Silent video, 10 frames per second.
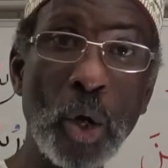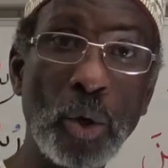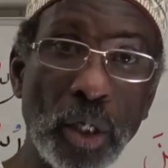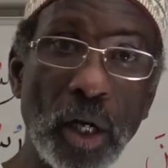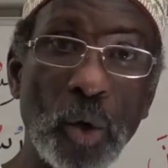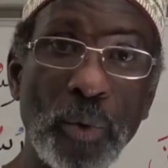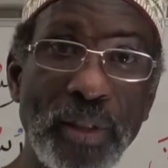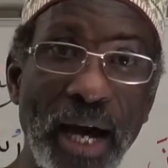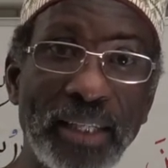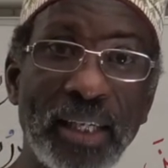Good luck with
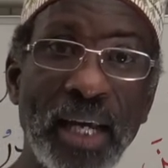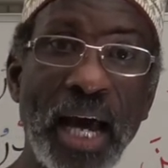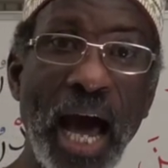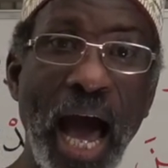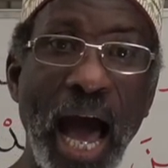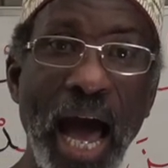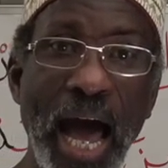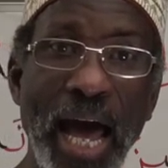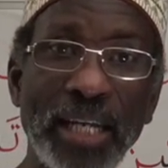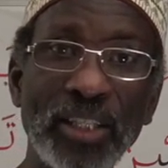that,
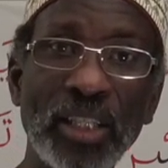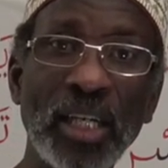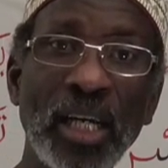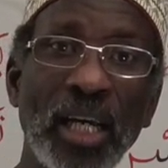and